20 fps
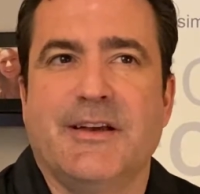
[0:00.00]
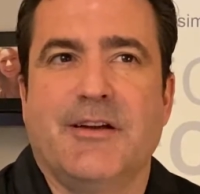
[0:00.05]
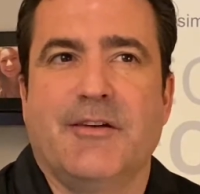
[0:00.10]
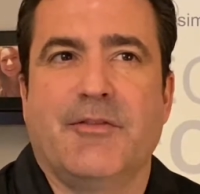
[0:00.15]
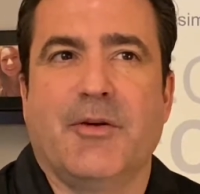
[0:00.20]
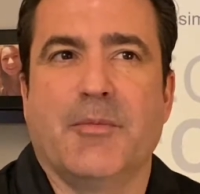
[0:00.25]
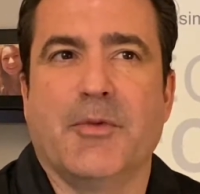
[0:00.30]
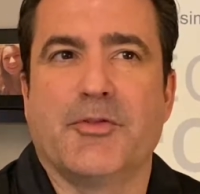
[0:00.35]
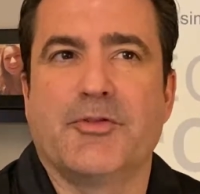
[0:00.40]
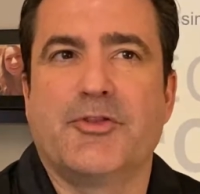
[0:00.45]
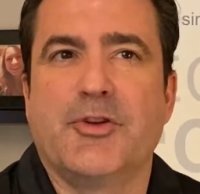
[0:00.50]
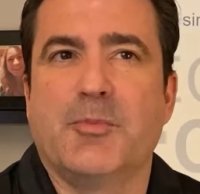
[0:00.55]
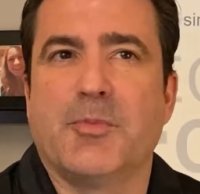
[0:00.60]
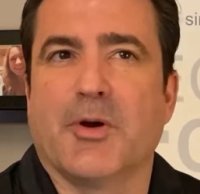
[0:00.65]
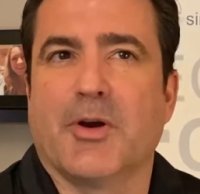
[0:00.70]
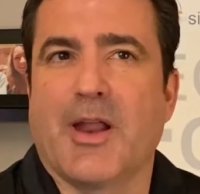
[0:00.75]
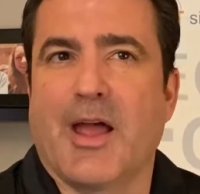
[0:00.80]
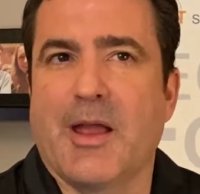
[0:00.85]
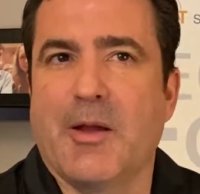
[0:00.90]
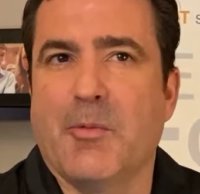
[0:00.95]
from the super
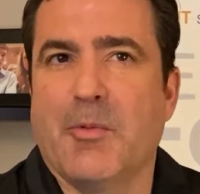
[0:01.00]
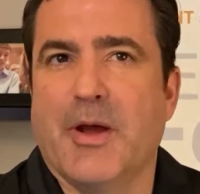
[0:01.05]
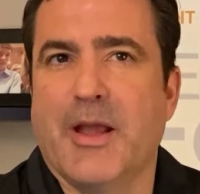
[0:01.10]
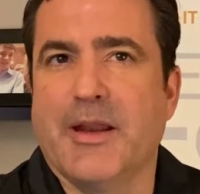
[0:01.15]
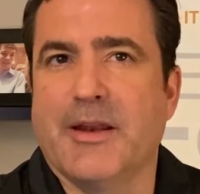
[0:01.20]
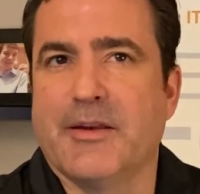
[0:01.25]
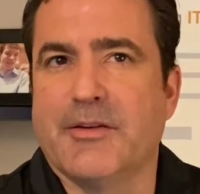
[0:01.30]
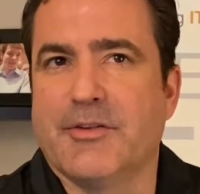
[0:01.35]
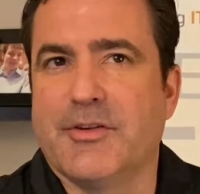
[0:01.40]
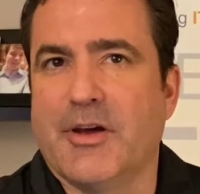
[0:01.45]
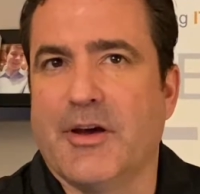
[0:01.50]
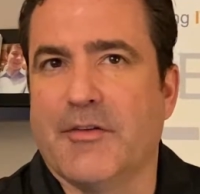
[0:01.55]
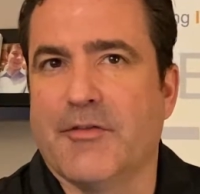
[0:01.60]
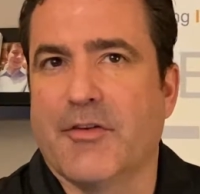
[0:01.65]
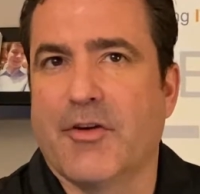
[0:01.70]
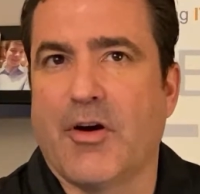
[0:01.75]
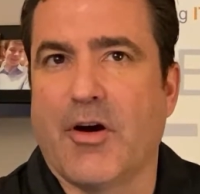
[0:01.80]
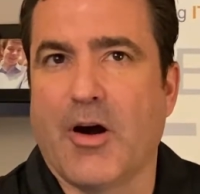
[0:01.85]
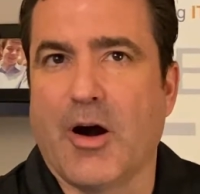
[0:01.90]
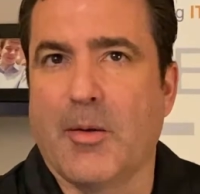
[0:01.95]
lightweight and tough
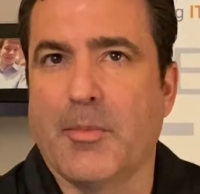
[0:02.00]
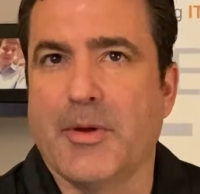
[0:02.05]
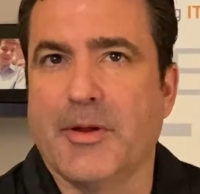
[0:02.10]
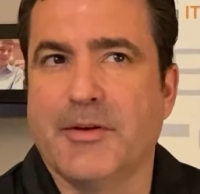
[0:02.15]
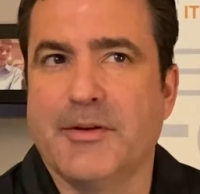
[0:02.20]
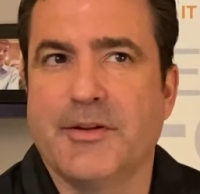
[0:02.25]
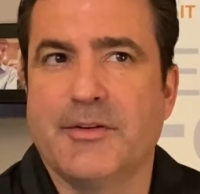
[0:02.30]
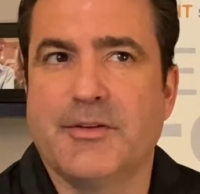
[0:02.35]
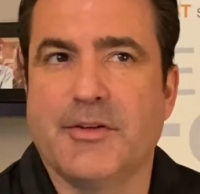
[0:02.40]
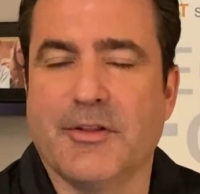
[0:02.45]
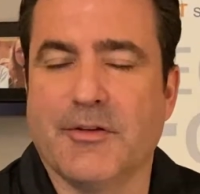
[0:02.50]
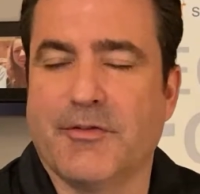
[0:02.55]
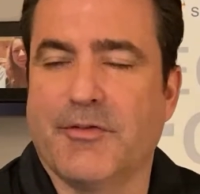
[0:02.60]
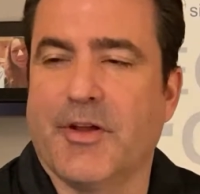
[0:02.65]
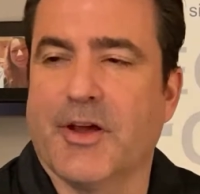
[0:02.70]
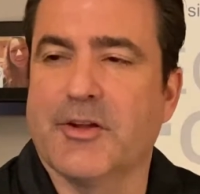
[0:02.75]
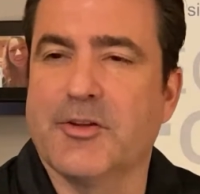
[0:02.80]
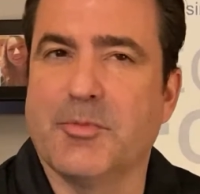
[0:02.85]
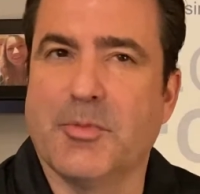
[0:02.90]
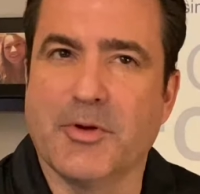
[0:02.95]
carbon to the
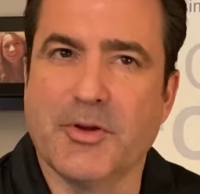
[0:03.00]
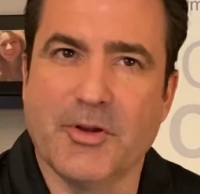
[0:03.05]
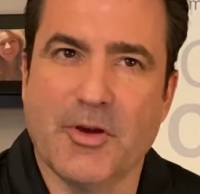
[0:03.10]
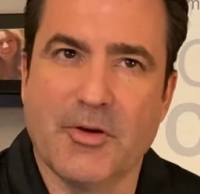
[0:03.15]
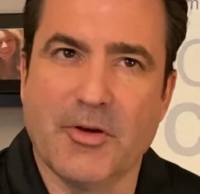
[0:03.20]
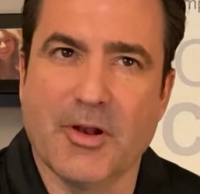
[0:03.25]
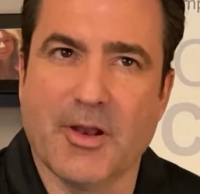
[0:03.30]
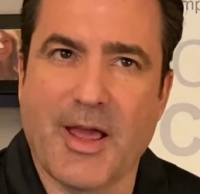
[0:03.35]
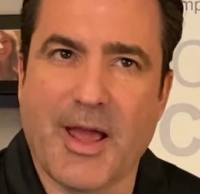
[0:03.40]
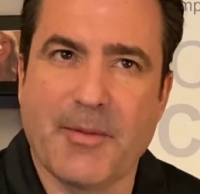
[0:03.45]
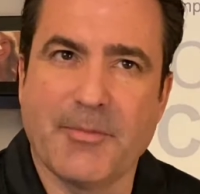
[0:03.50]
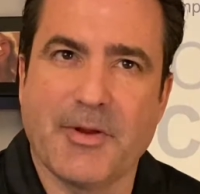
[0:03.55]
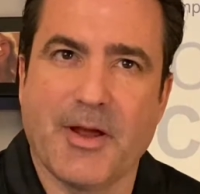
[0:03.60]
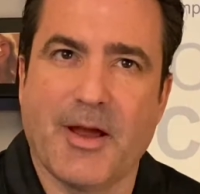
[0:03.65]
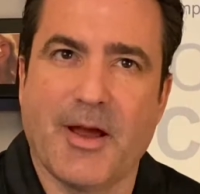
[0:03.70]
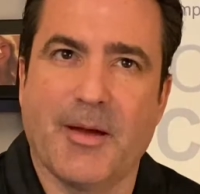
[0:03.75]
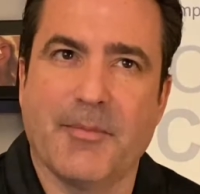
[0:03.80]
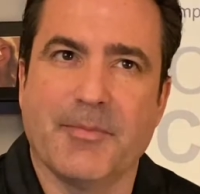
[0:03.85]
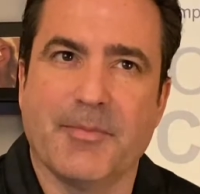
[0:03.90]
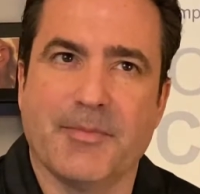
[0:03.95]
flexible yoga
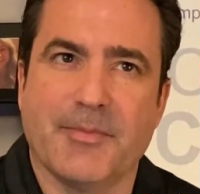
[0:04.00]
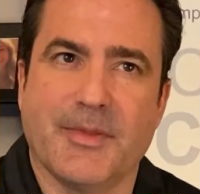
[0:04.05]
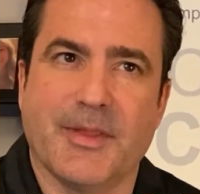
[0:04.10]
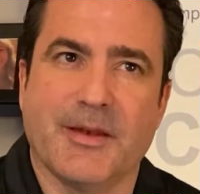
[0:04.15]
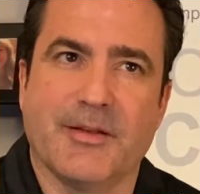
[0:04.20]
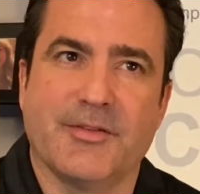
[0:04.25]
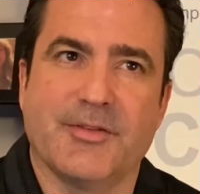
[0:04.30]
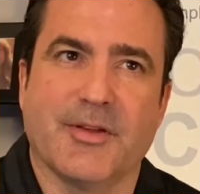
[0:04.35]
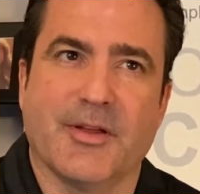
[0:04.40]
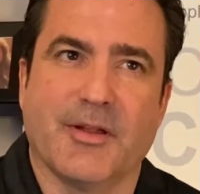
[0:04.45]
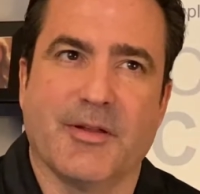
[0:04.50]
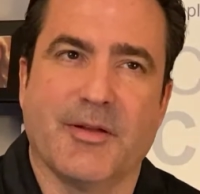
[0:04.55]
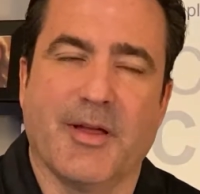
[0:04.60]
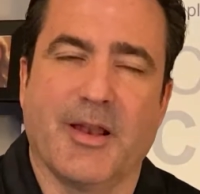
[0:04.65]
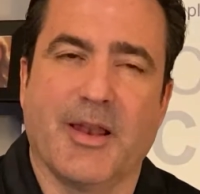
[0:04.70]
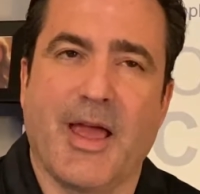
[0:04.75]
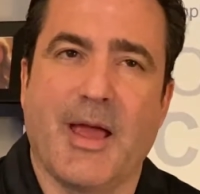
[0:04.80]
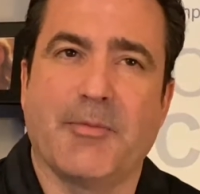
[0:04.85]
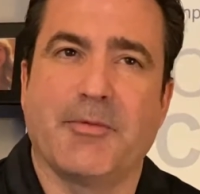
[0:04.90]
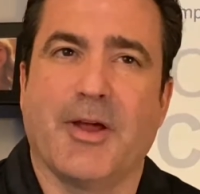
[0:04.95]
laptop that's a
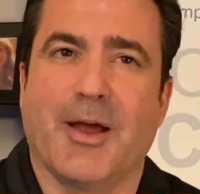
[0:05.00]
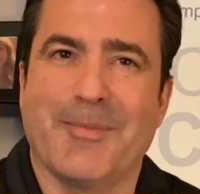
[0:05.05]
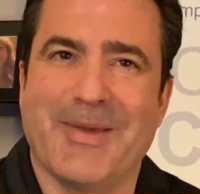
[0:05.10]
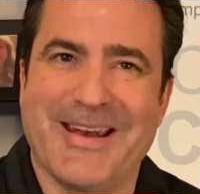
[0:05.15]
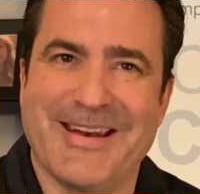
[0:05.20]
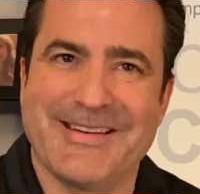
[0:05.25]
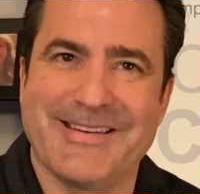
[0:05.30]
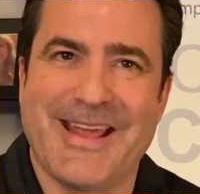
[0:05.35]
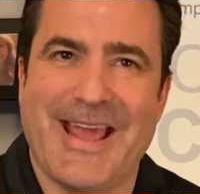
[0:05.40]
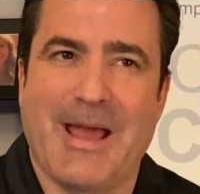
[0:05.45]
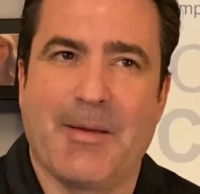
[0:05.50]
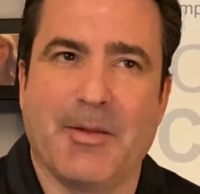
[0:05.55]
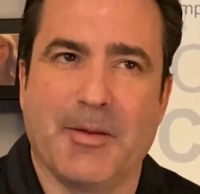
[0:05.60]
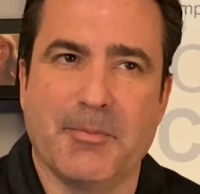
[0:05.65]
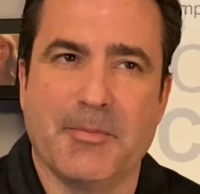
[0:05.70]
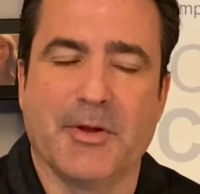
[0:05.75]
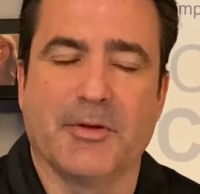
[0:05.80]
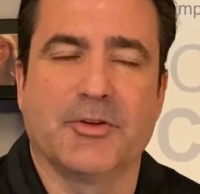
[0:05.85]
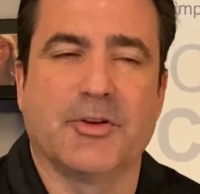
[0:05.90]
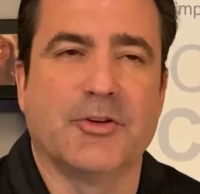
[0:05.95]
laptop and a tablet
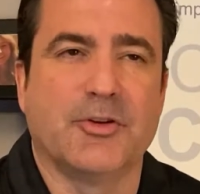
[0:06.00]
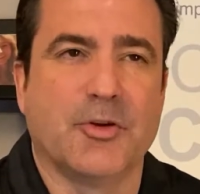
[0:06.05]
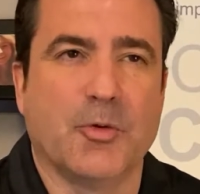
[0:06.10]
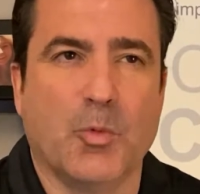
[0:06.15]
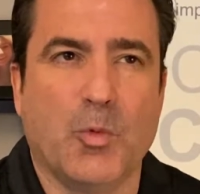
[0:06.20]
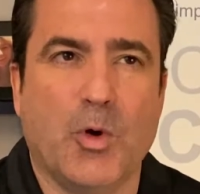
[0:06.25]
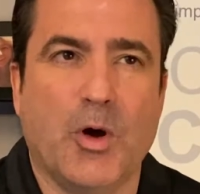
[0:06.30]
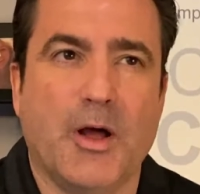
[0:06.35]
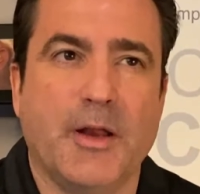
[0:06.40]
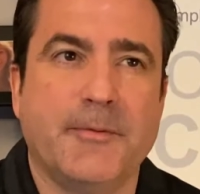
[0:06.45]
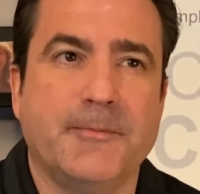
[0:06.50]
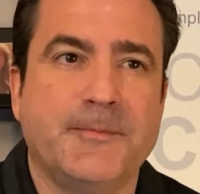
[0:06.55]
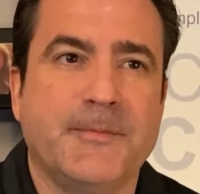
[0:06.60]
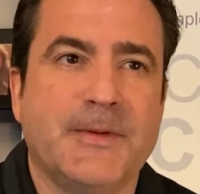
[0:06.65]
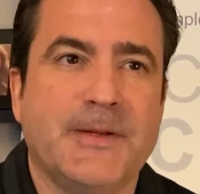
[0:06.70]
built into one.